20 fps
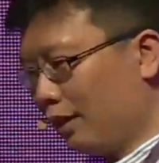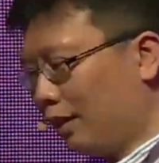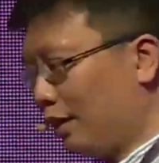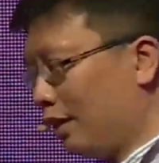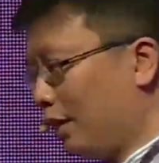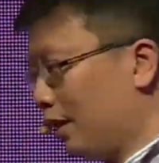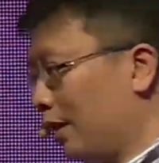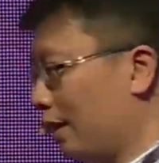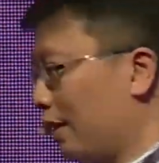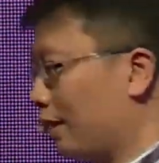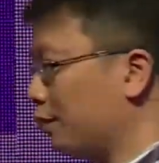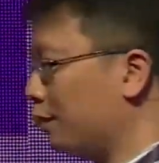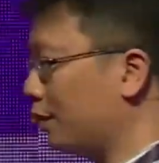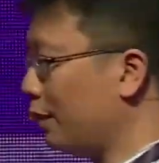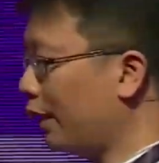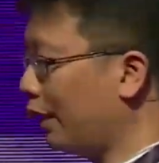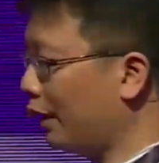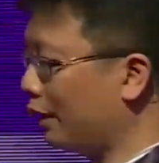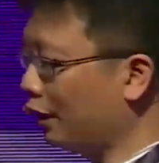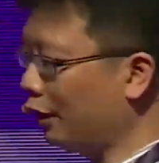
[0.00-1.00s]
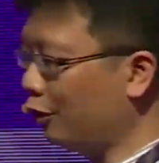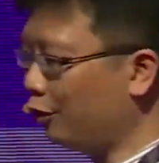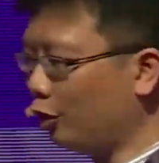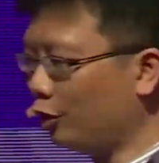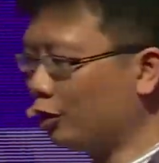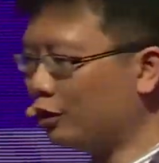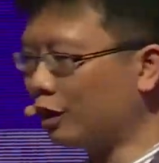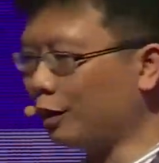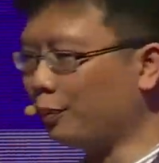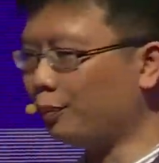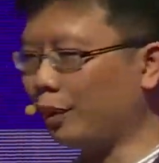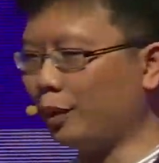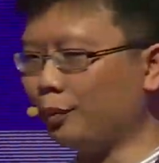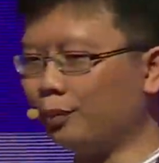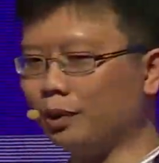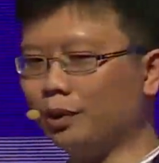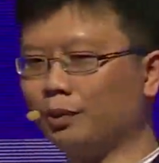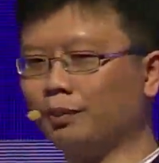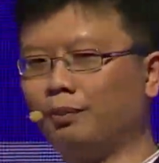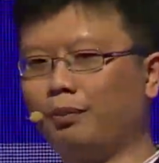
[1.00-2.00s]
And if you see
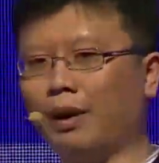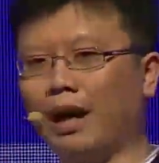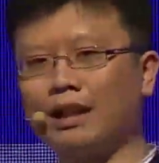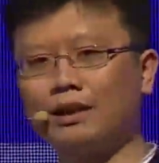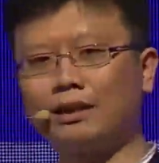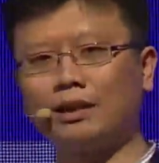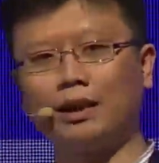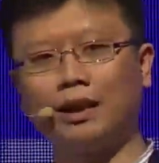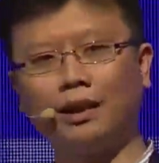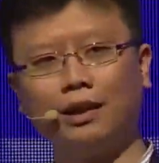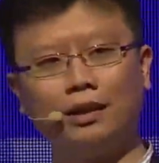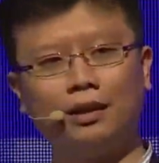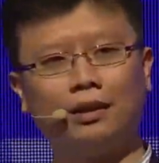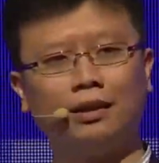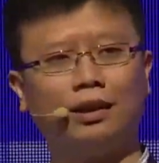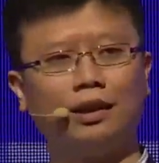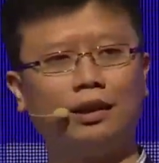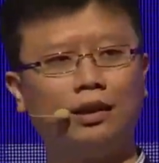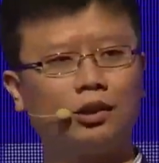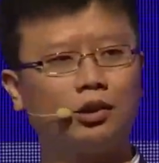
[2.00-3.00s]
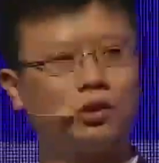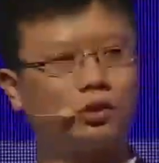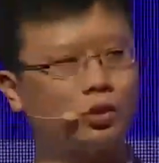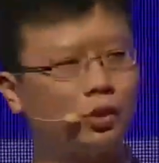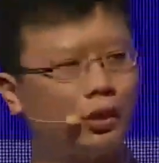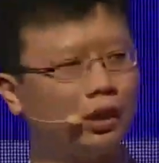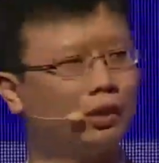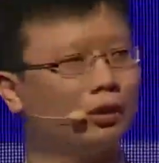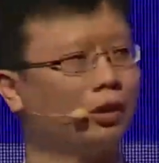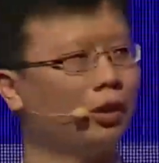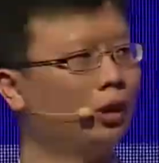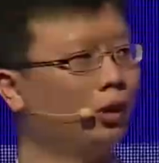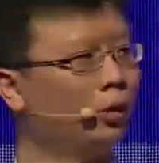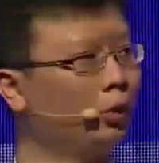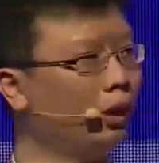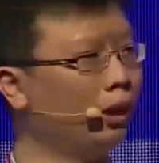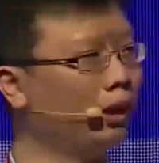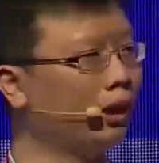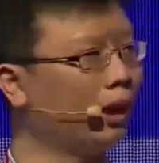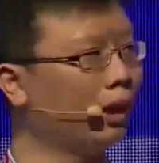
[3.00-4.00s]
people busking in the street on the
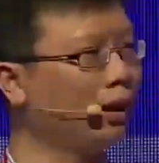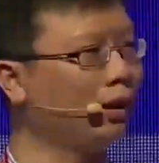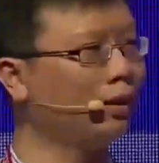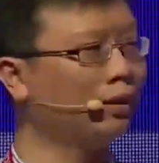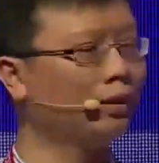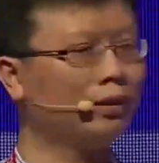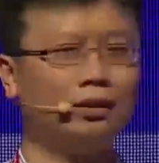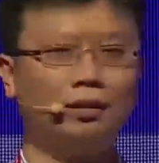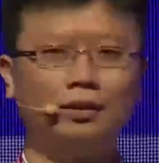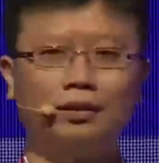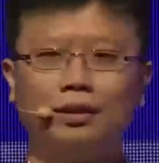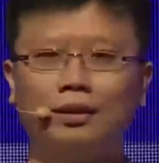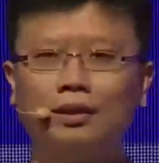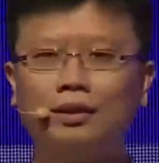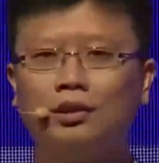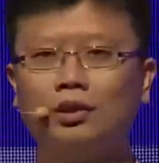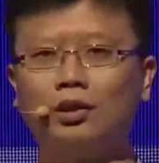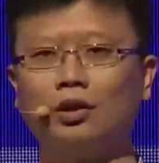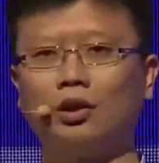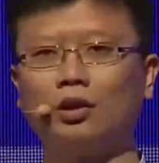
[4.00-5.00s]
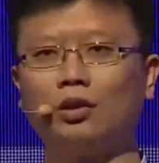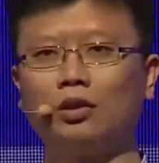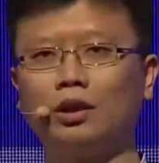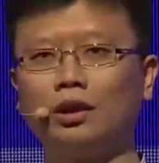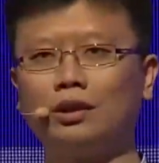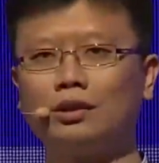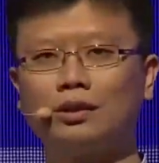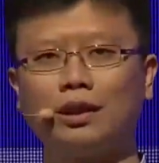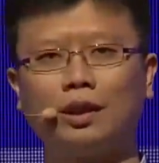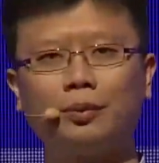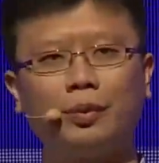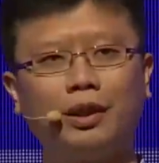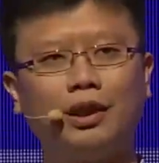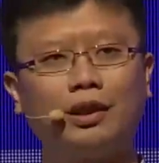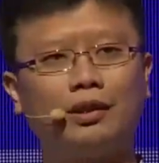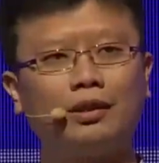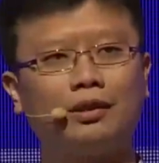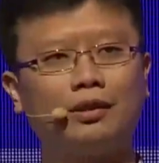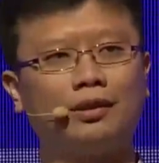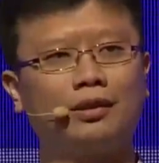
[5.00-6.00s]
weekend, you know, it's not
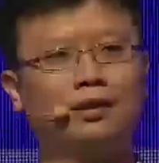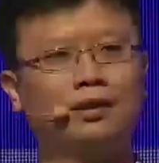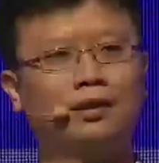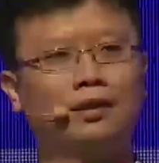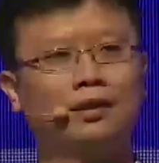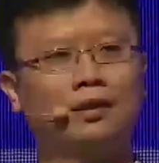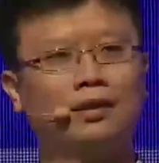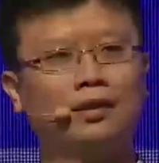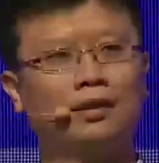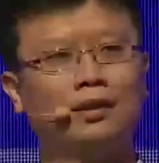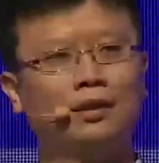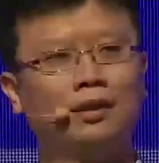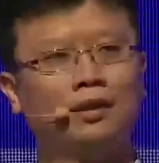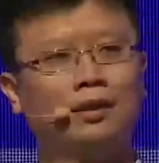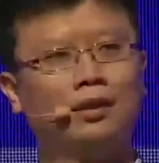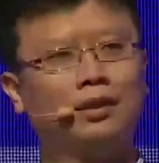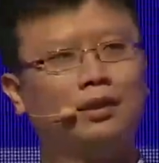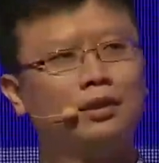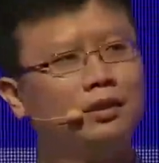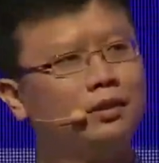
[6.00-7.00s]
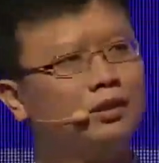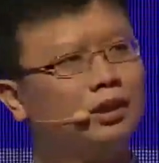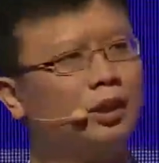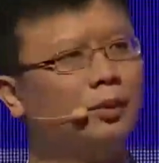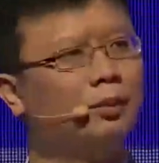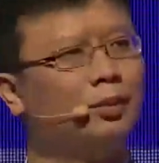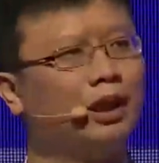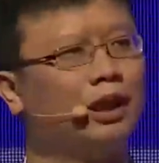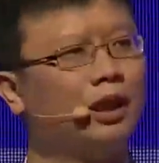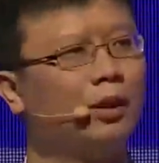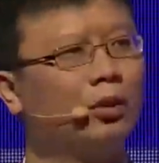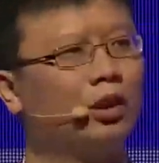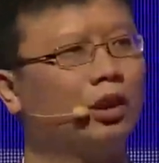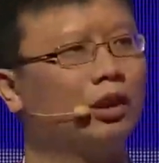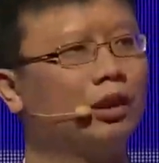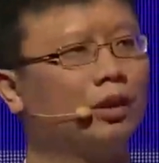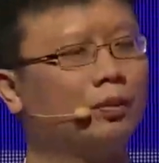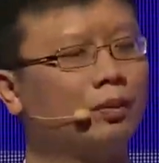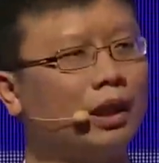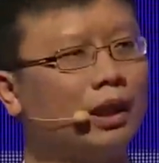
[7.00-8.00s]
because simply they want to
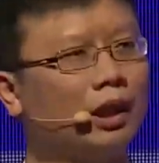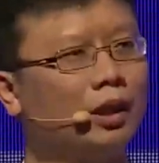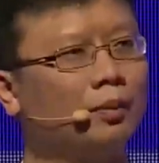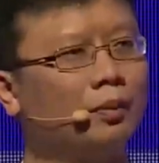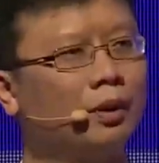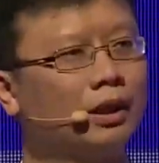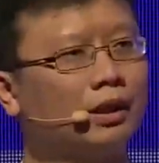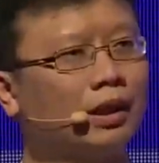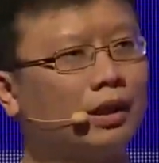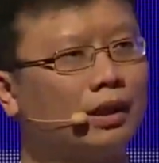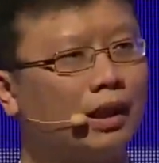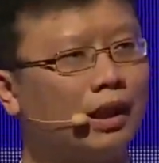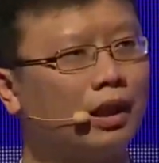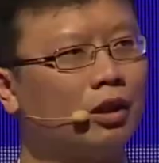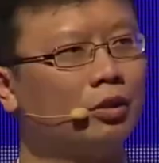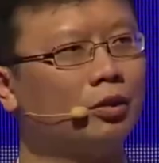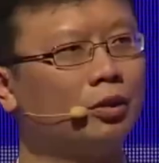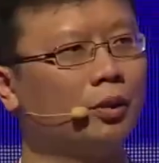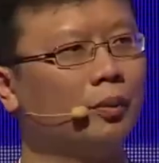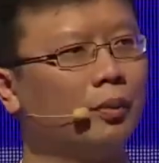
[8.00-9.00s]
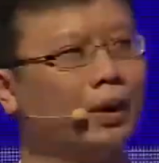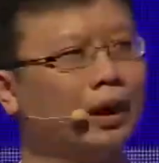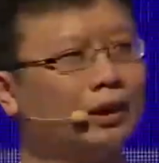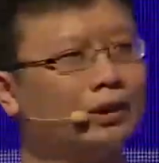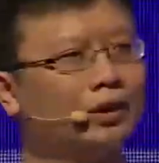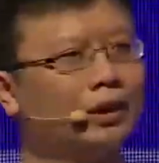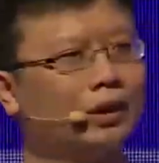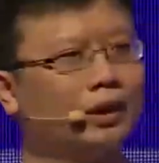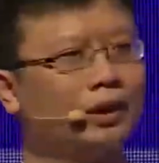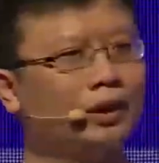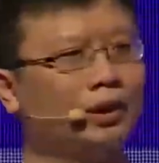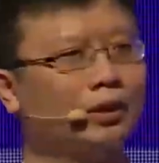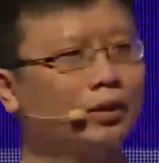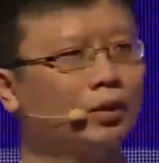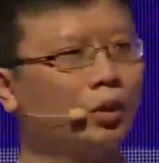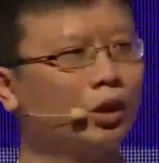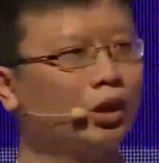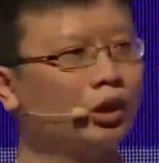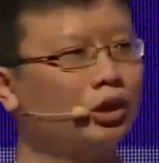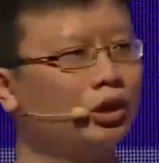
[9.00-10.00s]
earn money, but a lot of them actually
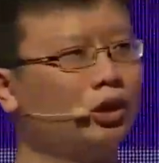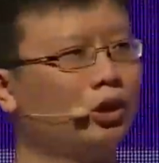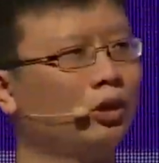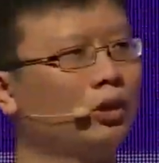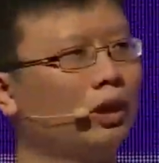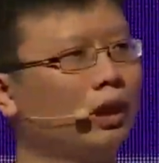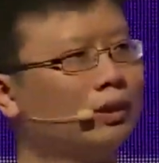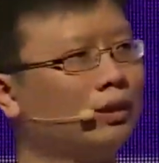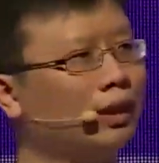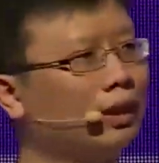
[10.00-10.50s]
want to showcase their